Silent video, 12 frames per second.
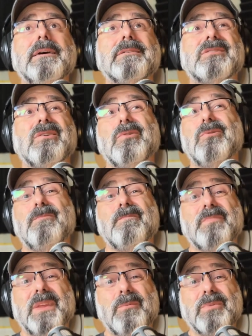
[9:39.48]
So
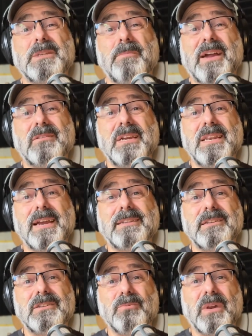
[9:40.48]
it was about
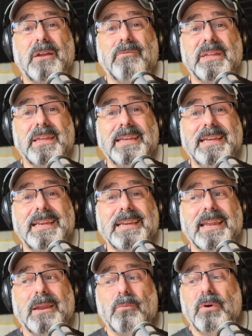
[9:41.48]
connecting to what I really
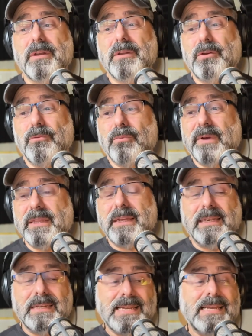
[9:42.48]
needed. And what you
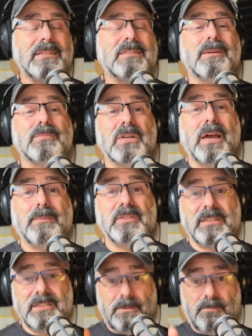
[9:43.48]
really need
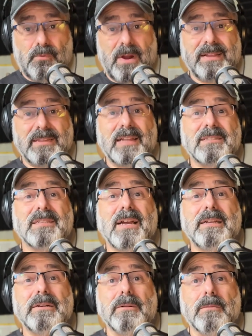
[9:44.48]
sometimes is to break that
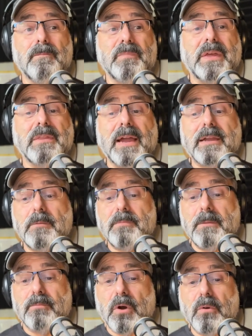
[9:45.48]
cycle. And that could
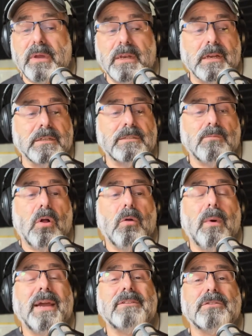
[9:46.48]
be broken in a
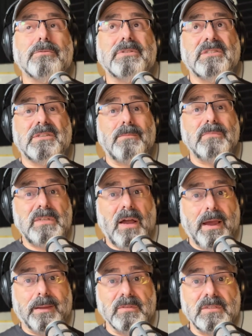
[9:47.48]
small way. So
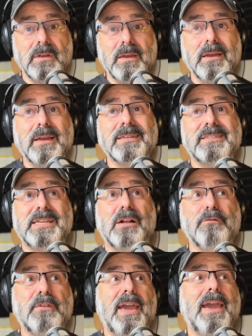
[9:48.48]
sometimes
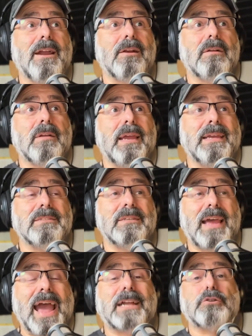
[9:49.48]
Self care is
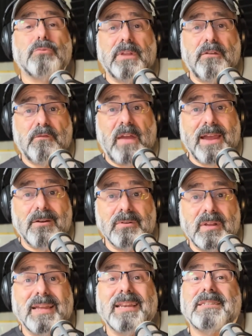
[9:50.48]
actually
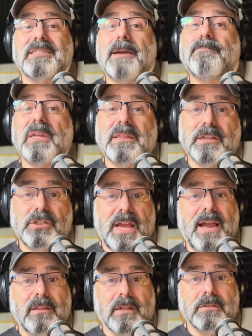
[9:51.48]
found in accepting the
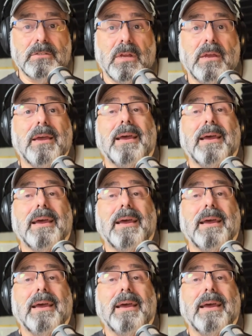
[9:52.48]
challenge,